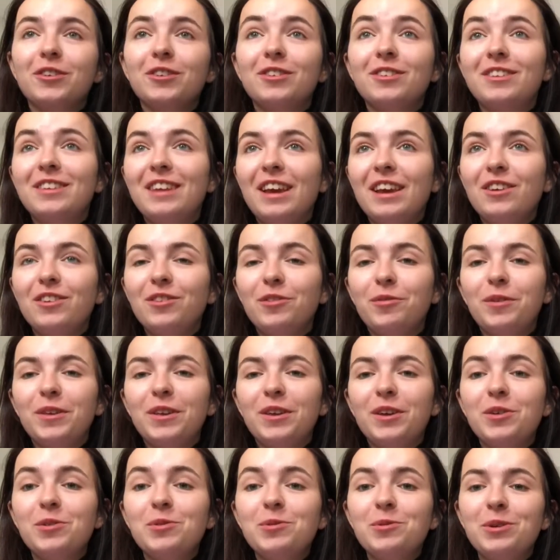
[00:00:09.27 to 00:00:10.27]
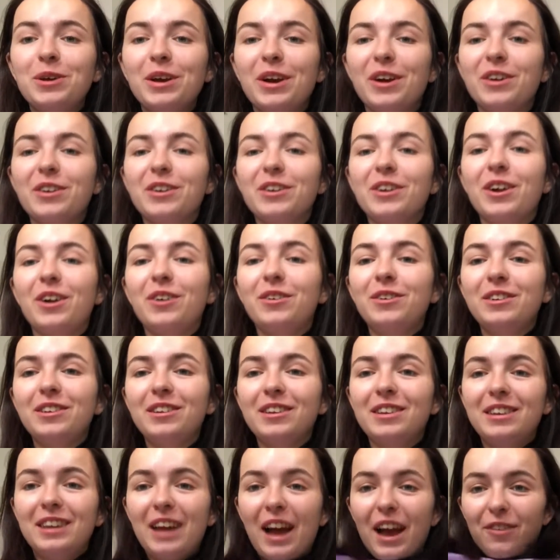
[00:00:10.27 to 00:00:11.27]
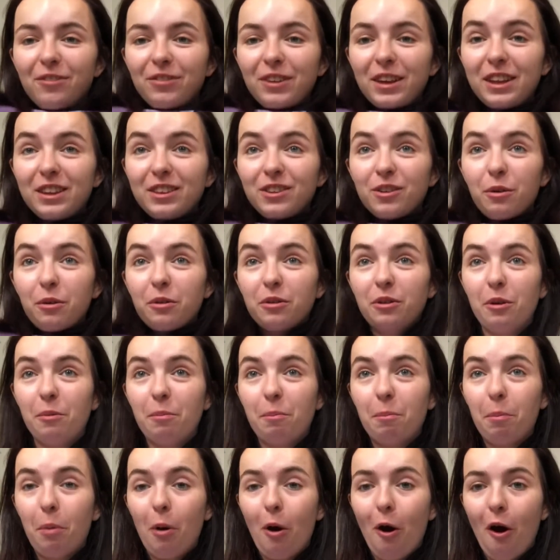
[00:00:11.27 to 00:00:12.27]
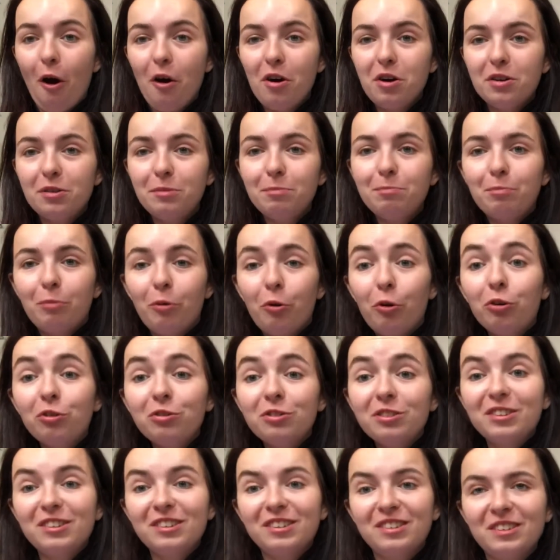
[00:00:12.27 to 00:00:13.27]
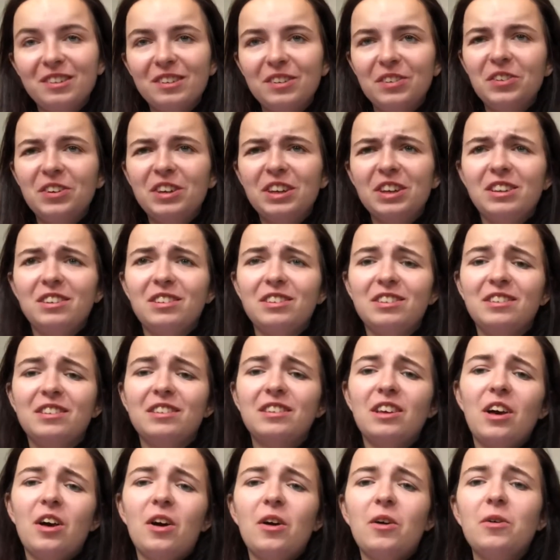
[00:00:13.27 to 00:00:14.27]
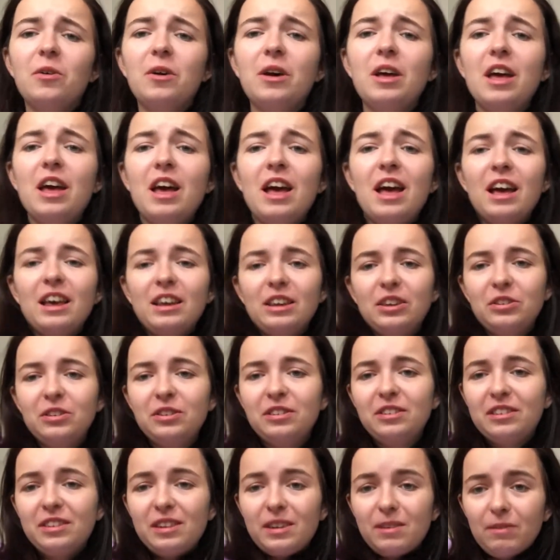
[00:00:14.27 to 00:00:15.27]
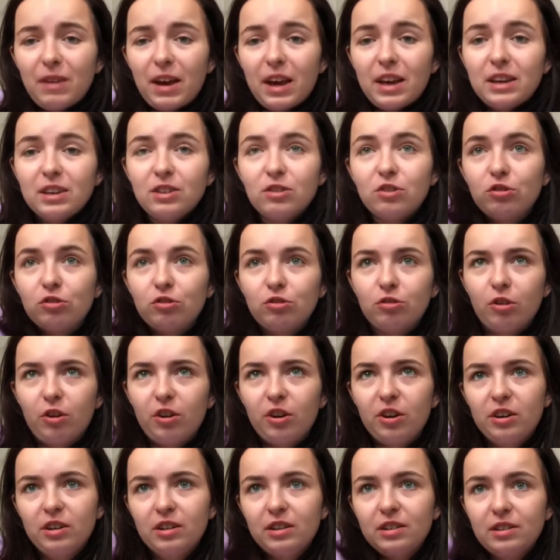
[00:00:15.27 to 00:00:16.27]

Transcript: today's video we are going to dive into the purple series. So you see my shirt?